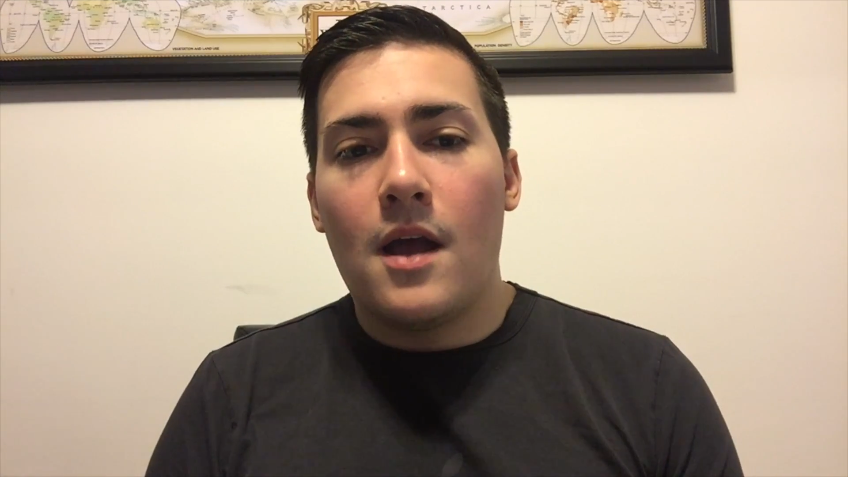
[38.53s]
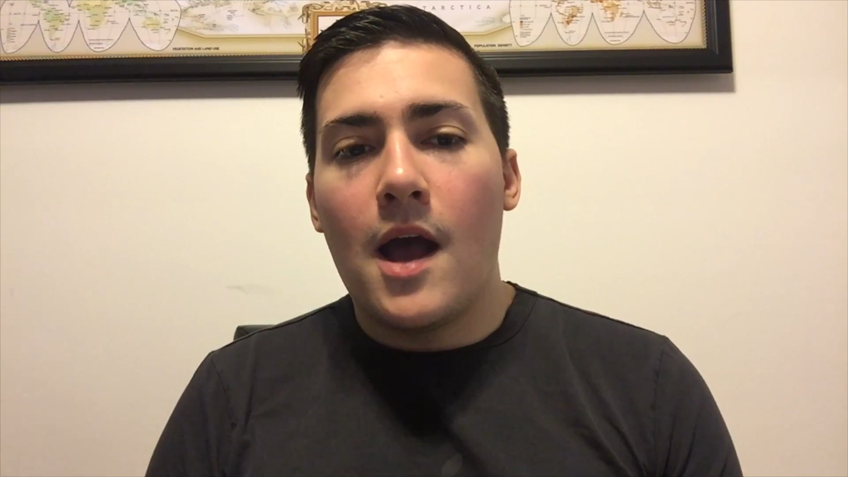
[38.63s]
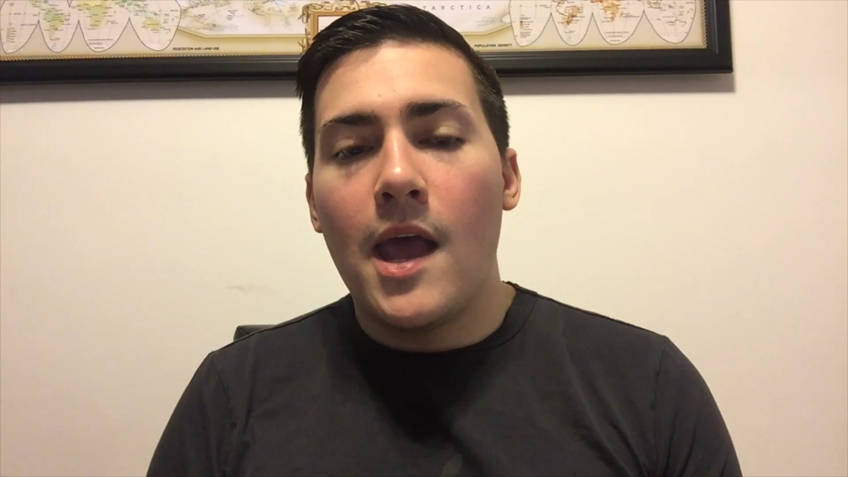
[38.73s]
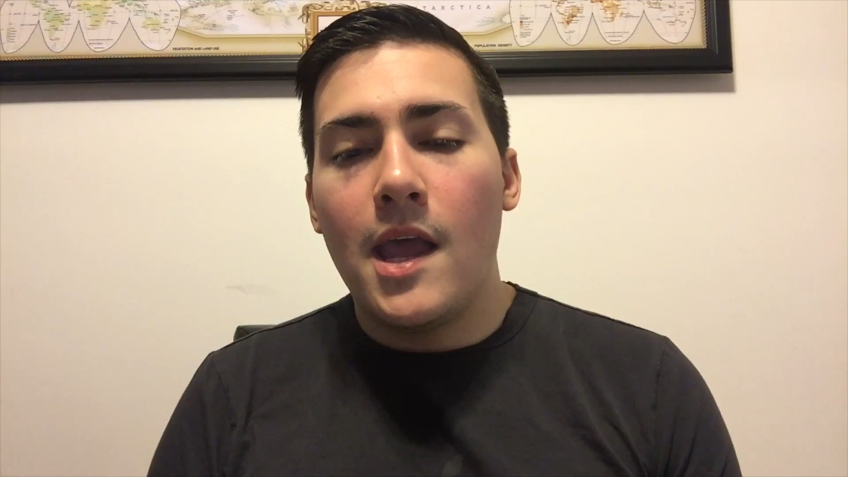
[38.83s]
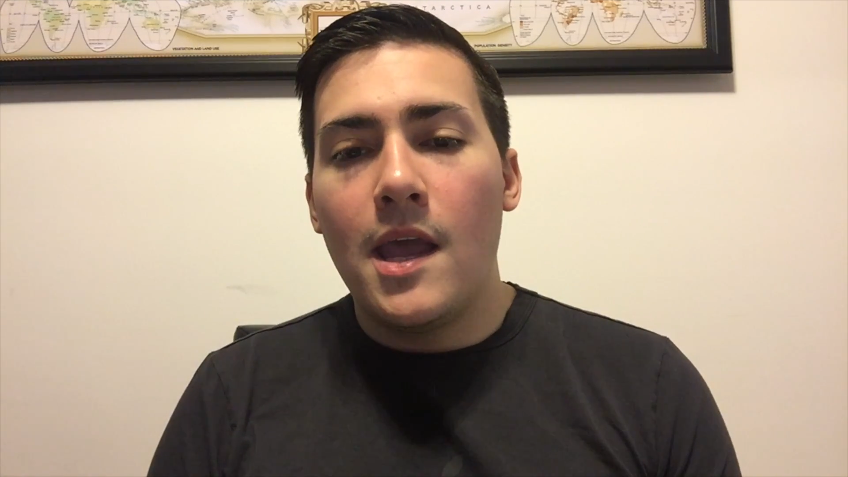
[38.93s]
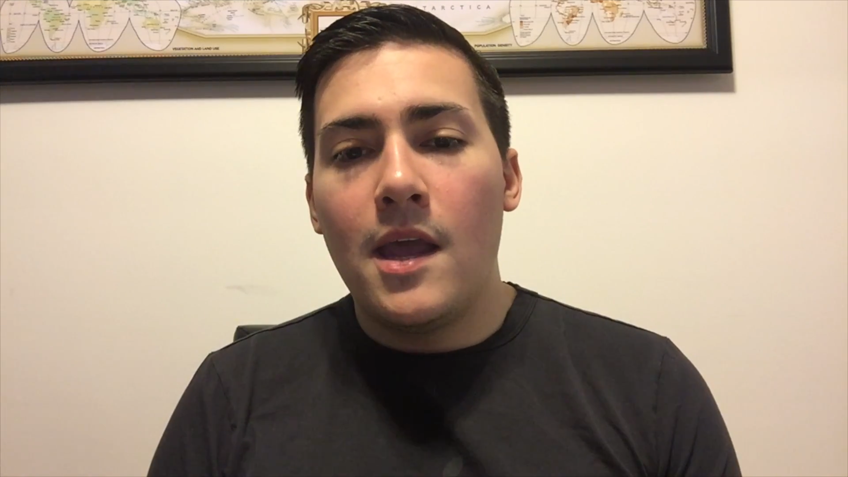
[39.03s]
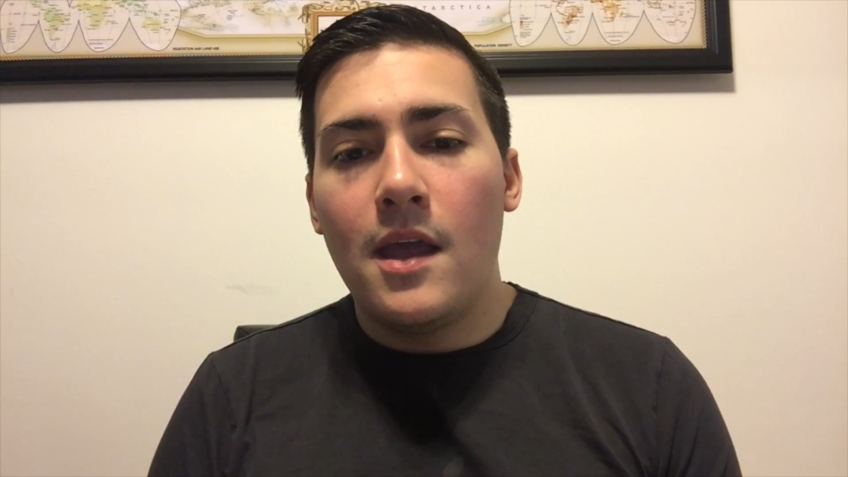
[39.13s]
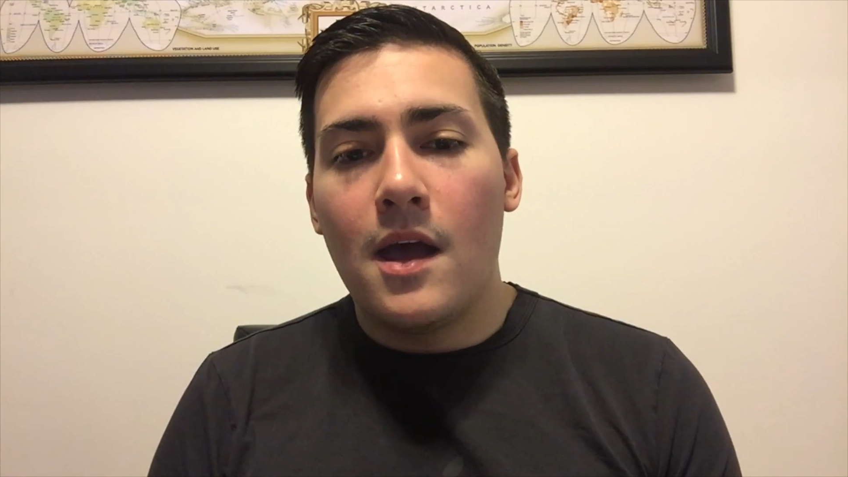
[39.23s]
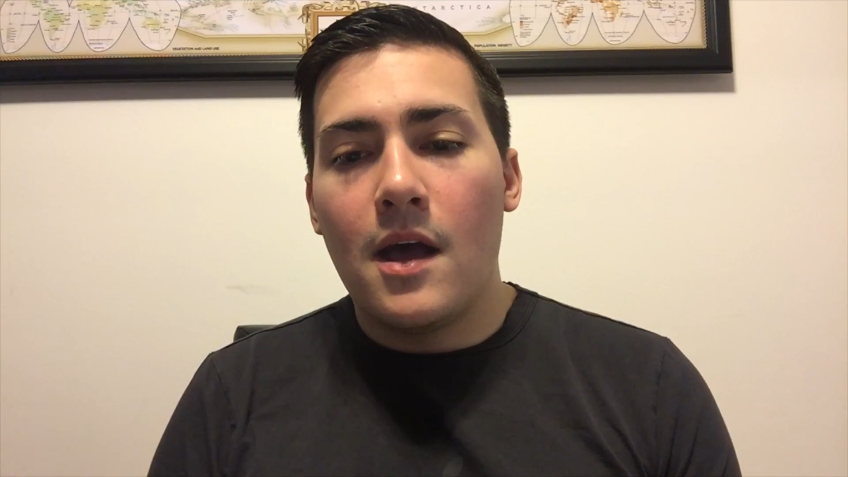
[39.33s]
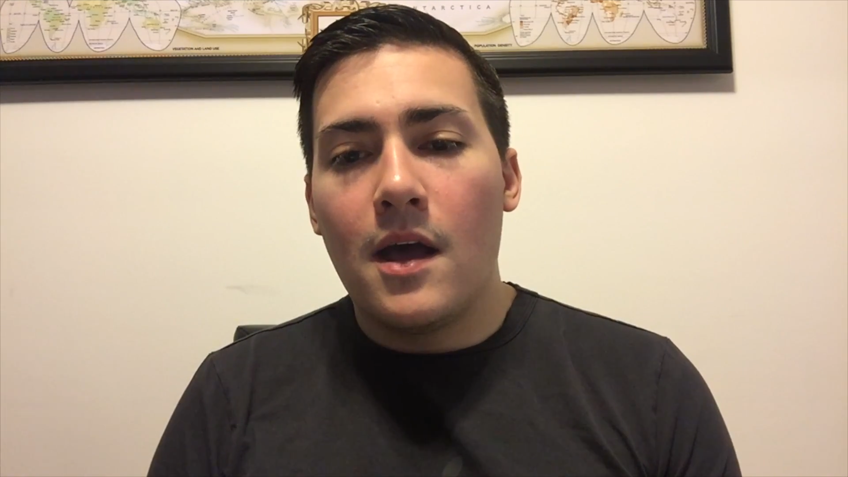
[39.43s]

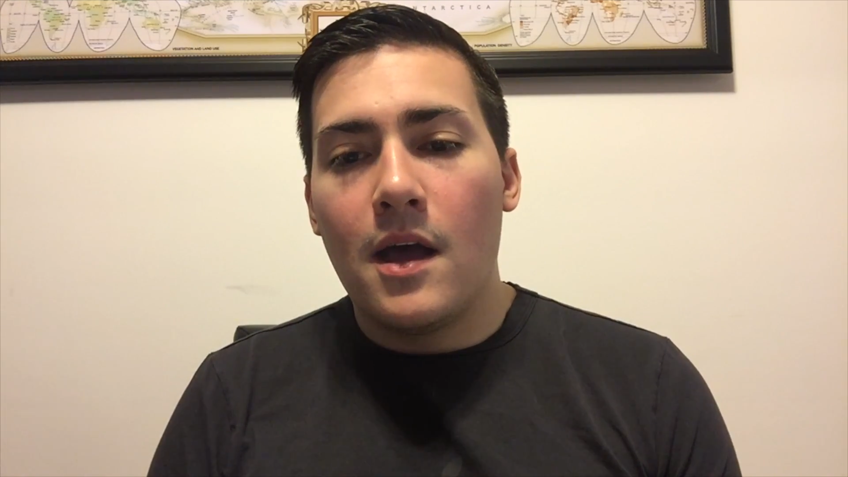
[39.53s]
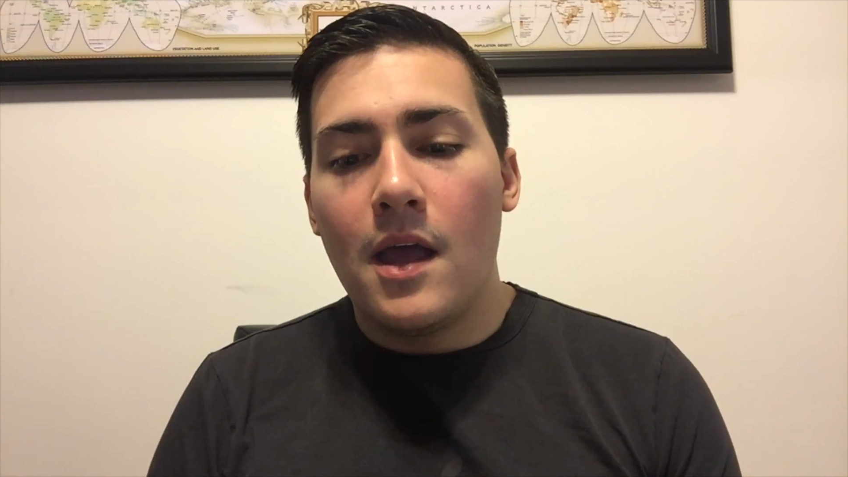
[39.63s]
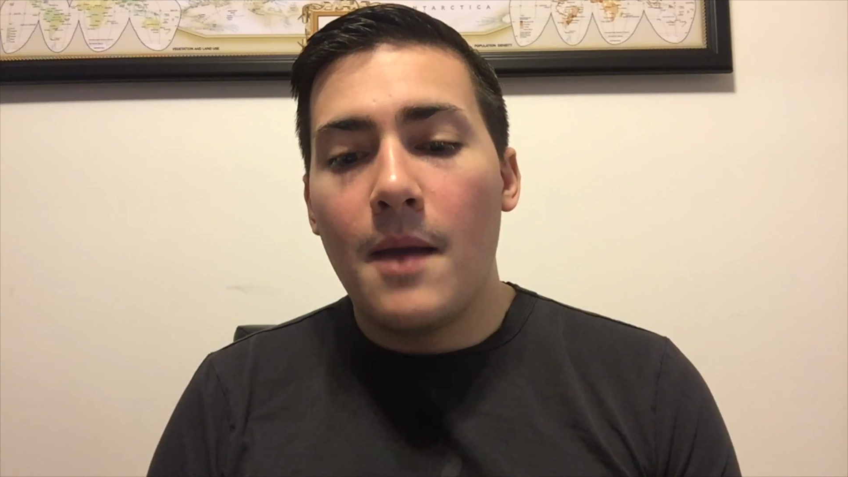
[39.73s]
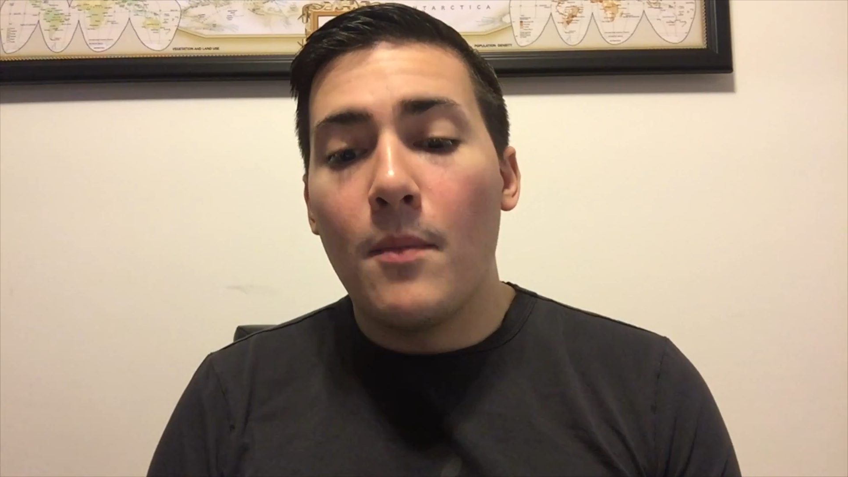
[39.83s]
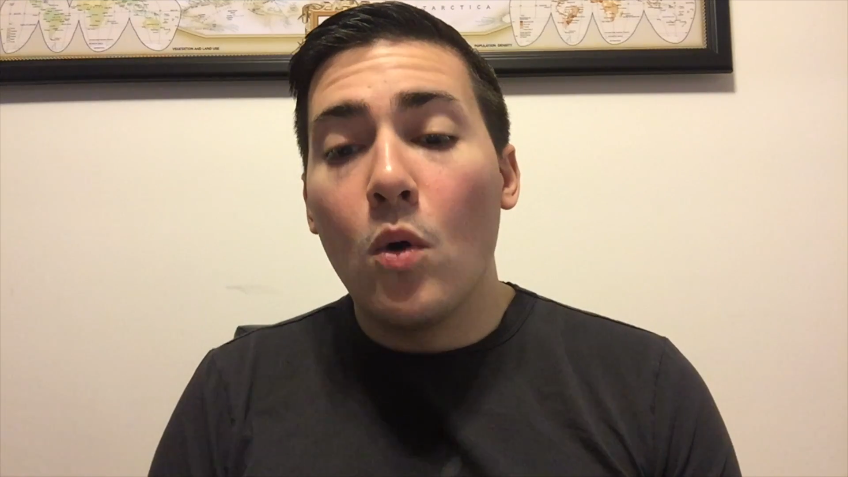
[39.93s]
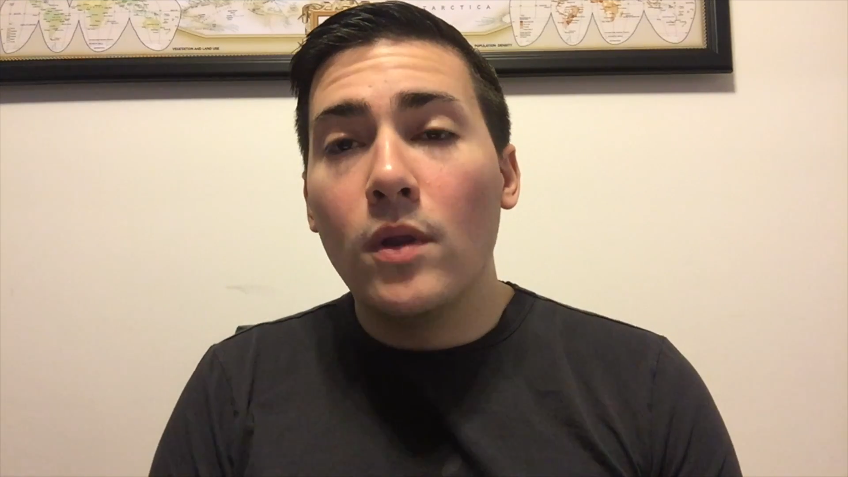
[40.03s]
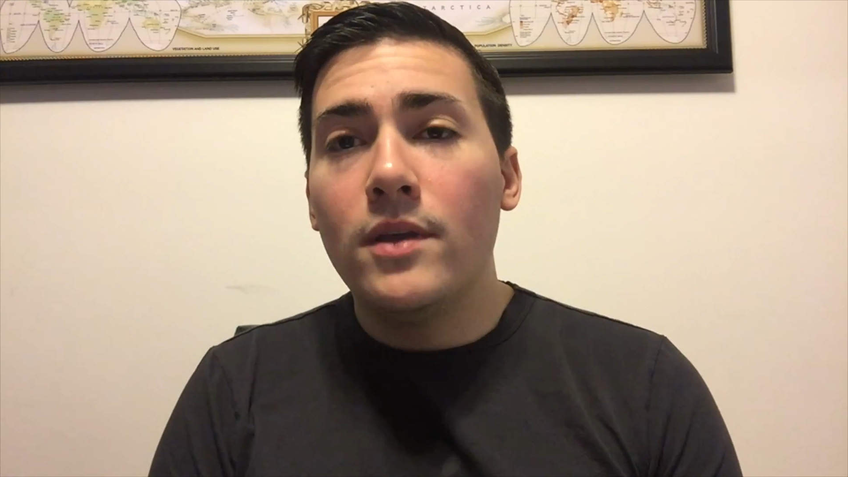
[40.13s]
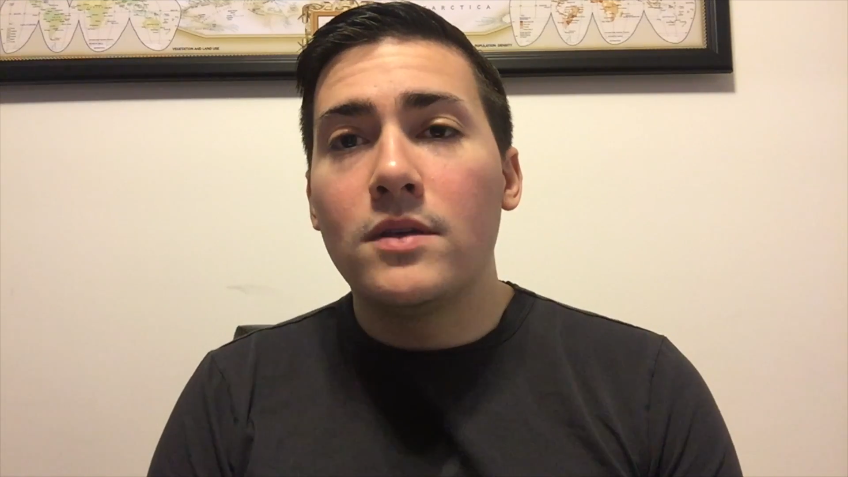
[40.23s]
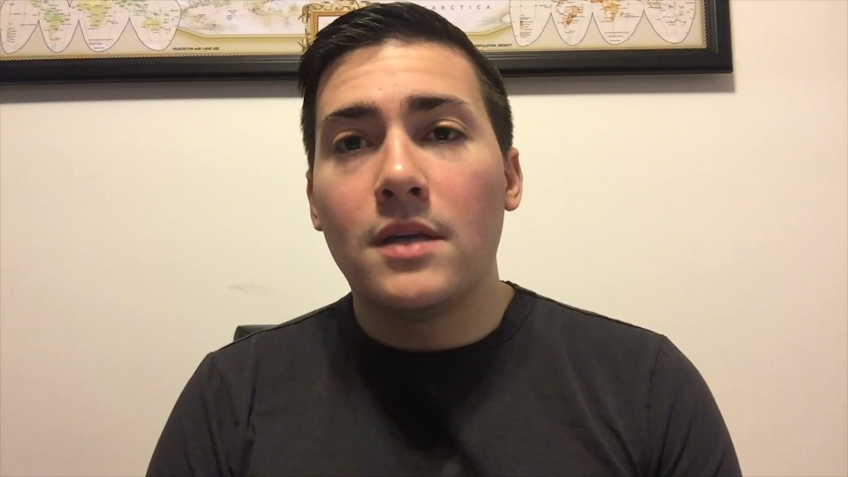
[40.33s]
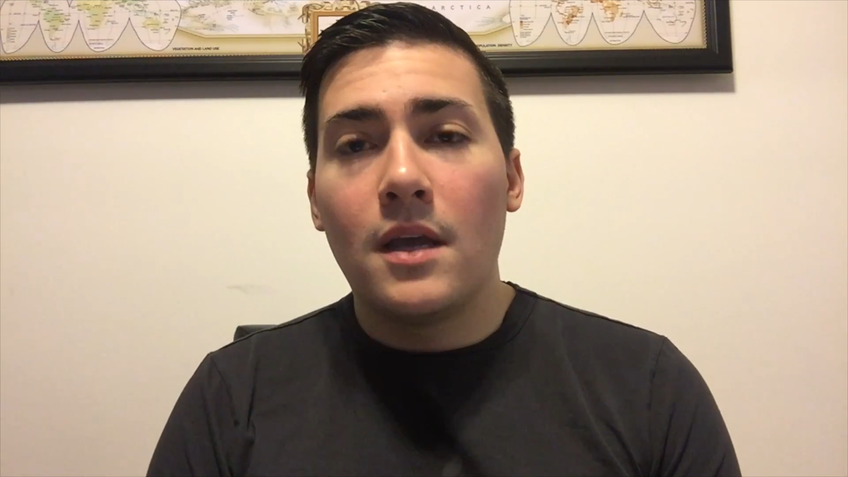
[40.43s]
am
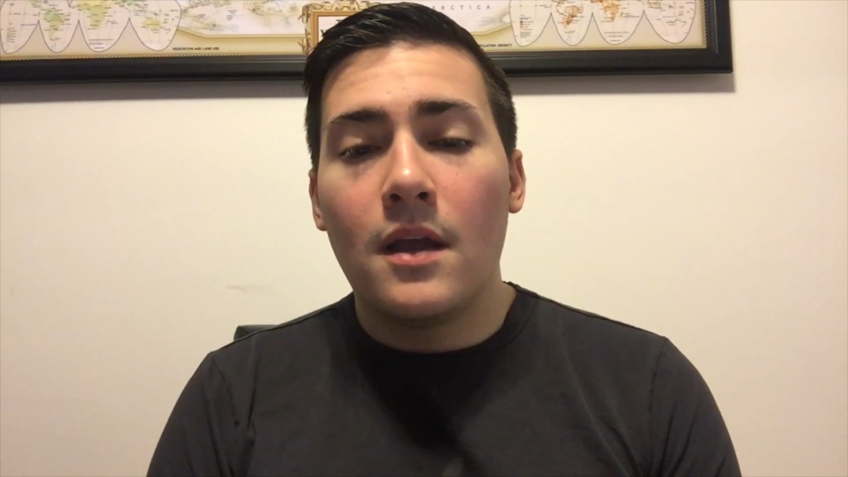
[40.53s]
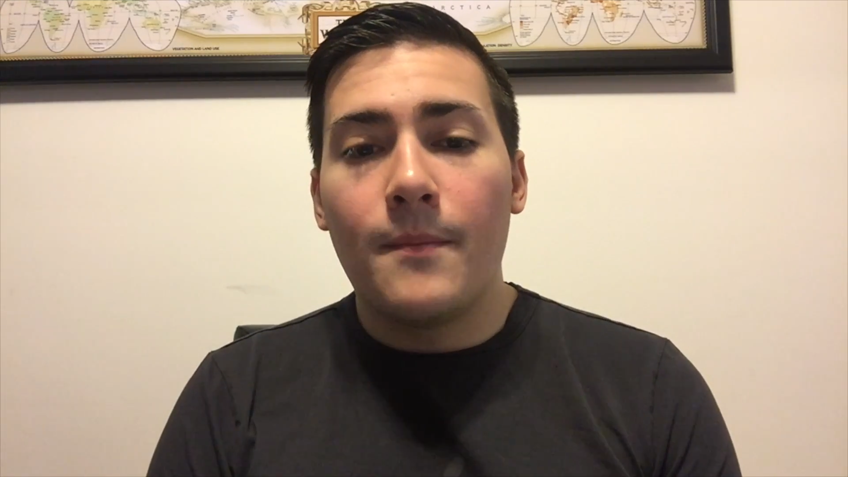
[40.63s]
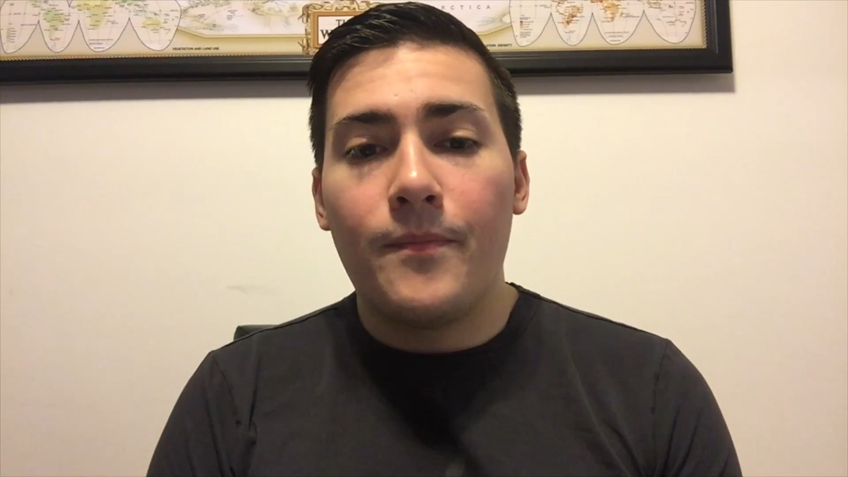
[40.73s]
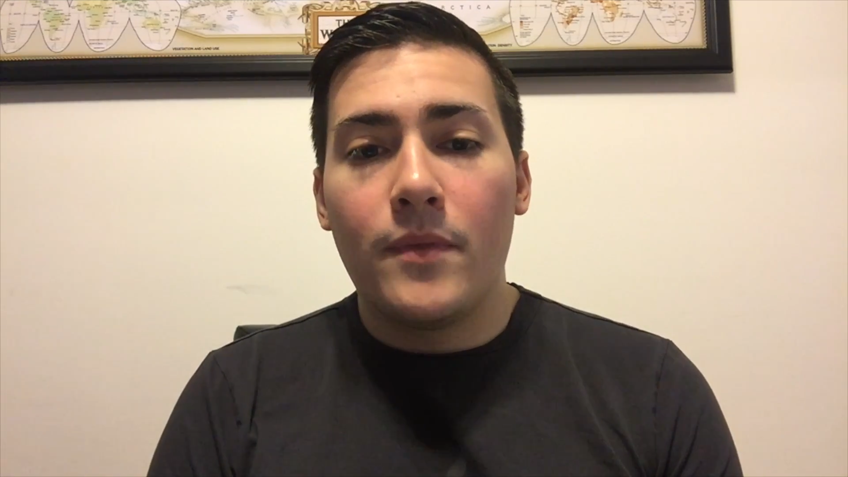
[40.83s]
only